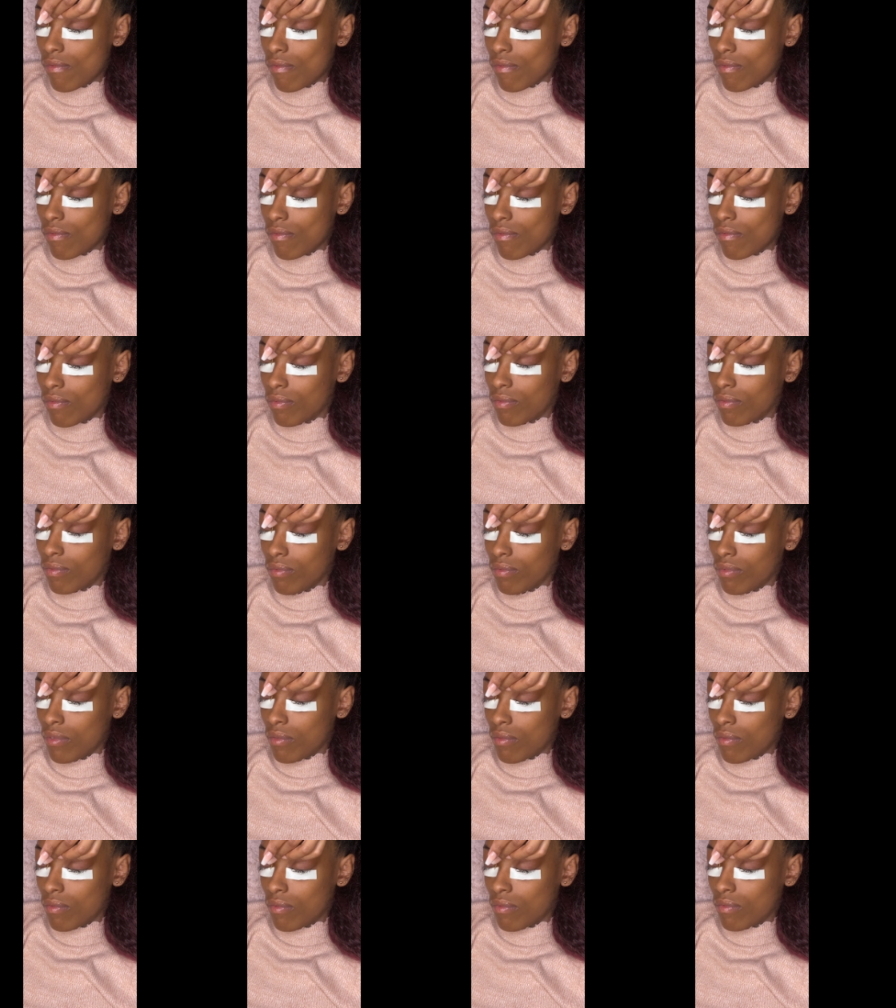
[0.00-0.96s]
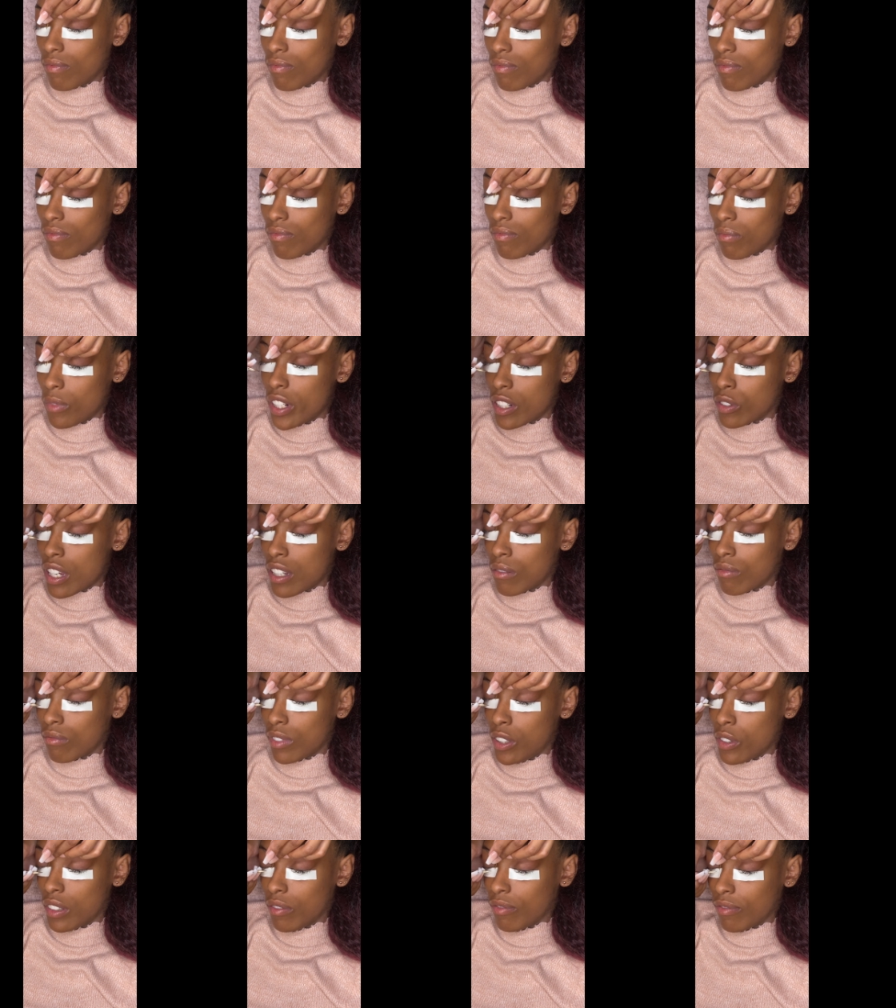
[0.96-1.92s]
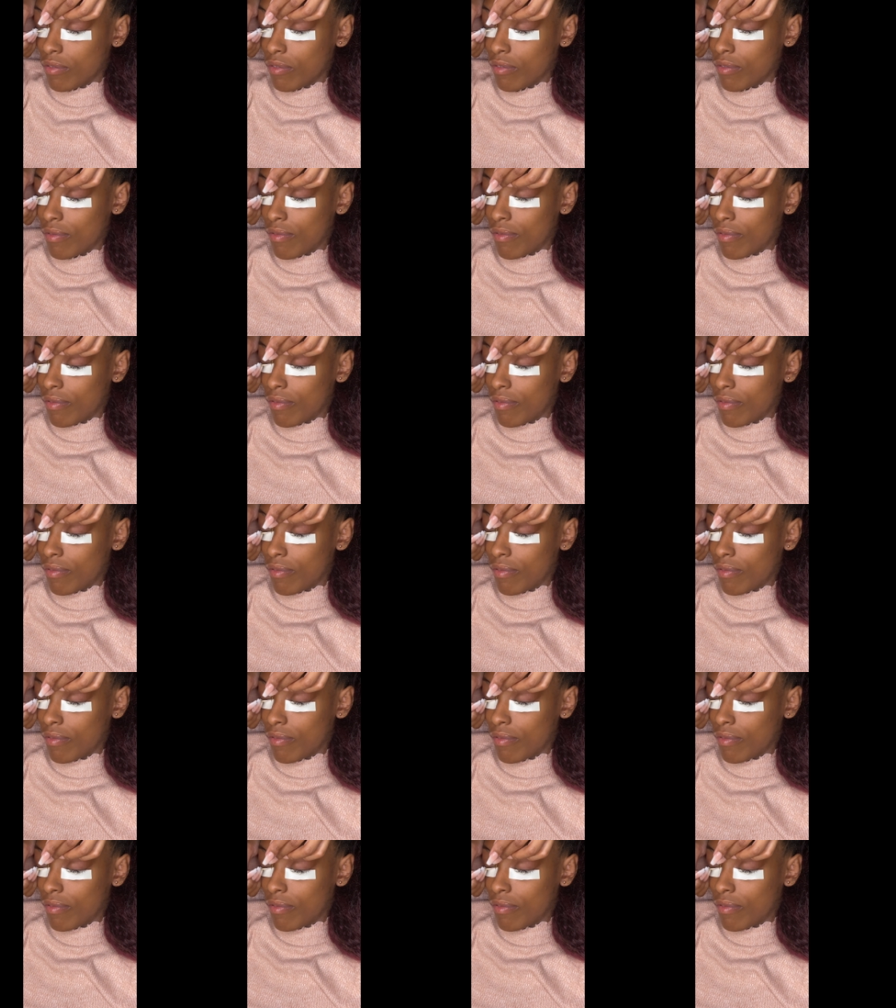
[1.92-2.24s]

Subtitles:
With every set, I